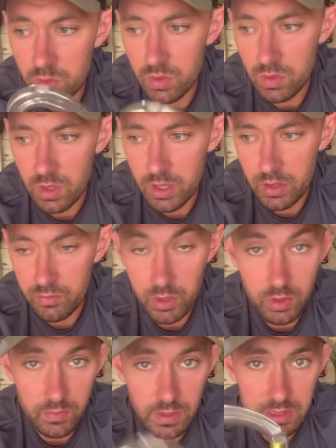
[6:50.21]
or a
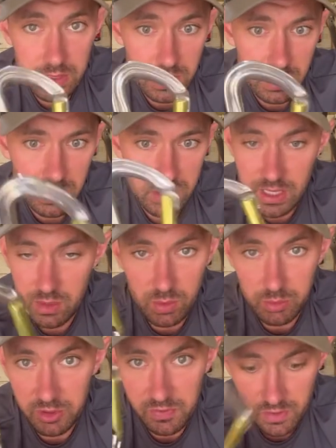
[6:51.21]
rope wrench, that
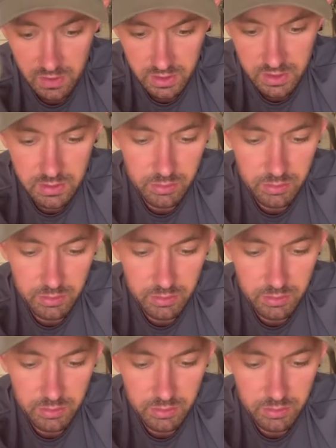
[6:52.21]
would be fine.